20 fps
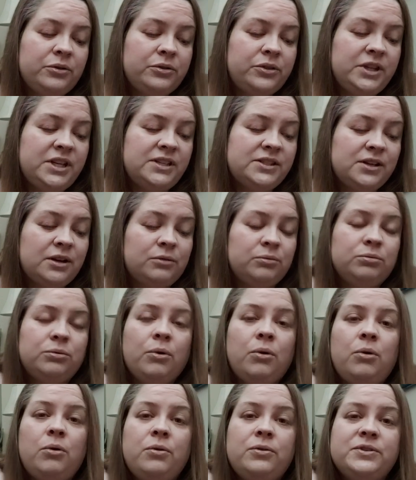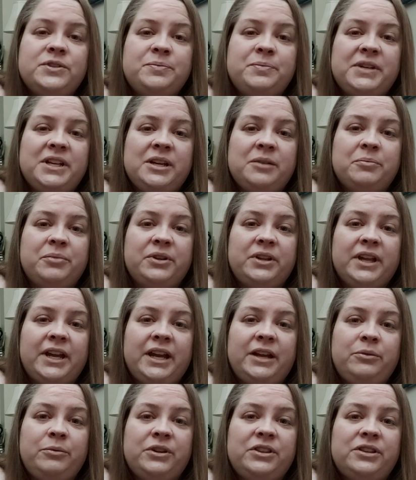these are roles being
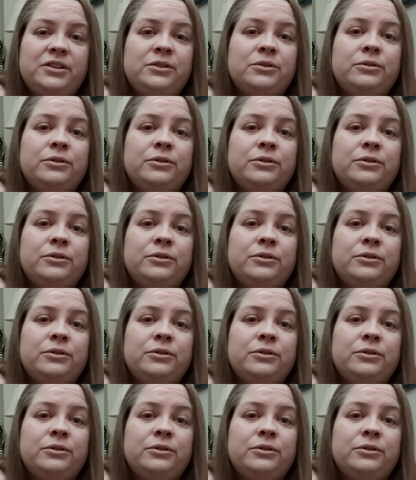played within